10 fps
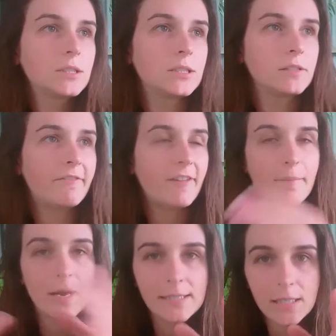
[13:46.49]

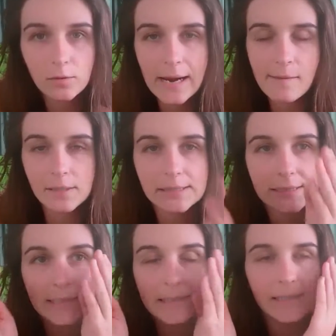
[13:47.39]
flatmates that'll come in
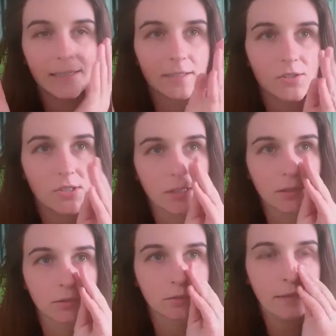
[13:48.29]
and they're
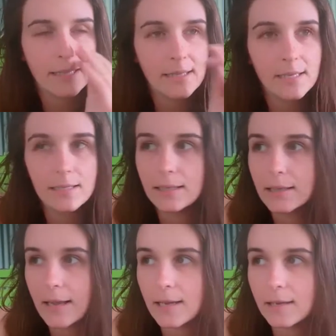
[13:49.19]
single and then
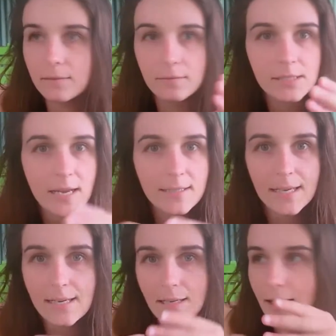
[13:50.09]
they start
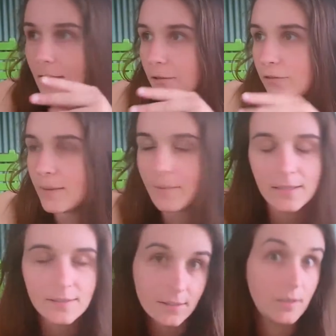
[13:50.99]
dating other flatmates.